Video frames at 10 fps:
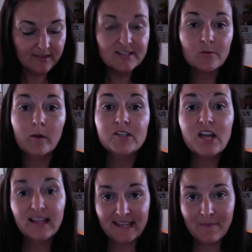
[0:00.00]
So what we're
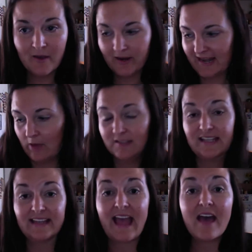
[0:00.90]
talking about right now is
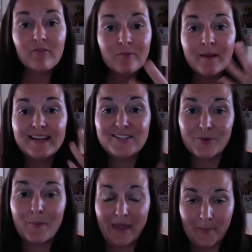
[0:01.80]
letting everybody do
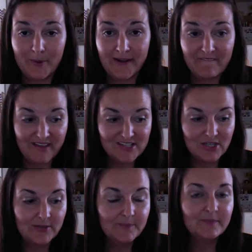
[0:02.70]
a pampering
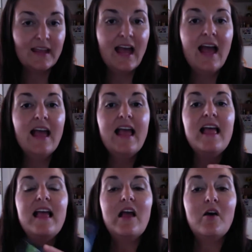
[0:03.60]
facial.
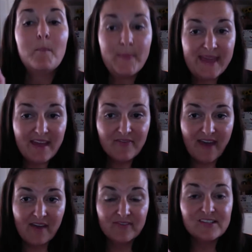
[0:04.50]

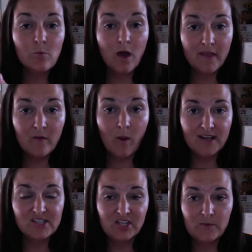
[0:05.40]
BFF is the other
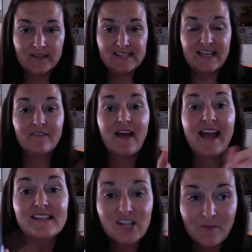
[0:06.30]
wash that you receive.
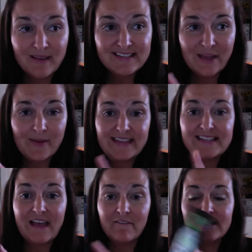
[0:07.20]
I start my day with this
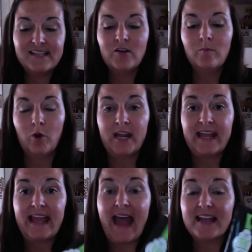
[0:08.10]
every single morning.
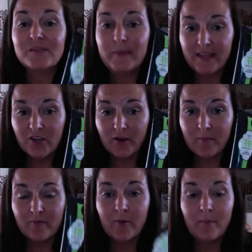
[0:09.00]
It has pink
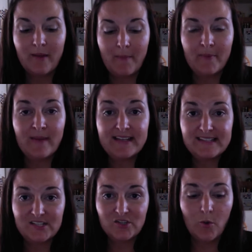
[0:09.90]
grapefruit and peppermint
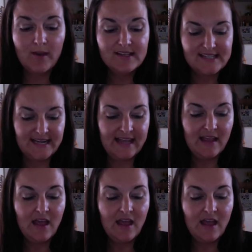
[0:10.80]
essential oils in it.